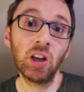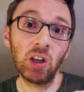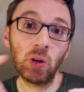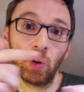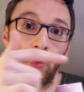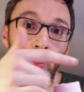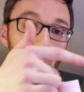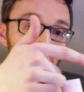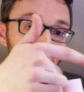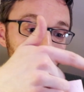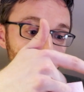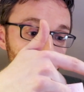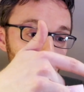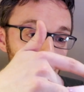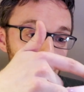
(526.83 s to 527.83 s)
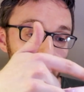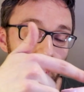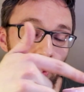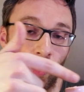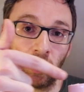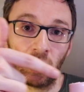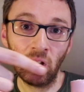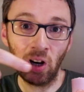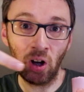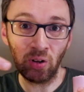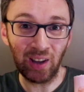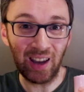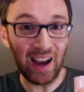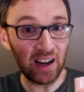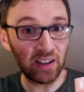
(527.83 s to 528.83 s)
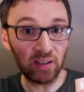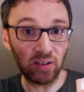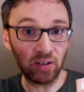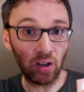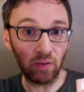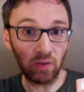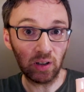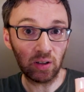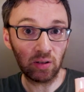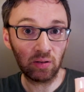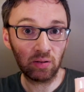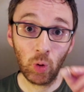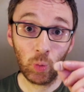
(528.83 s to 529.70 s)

you would want to cut the mould along the axis of it.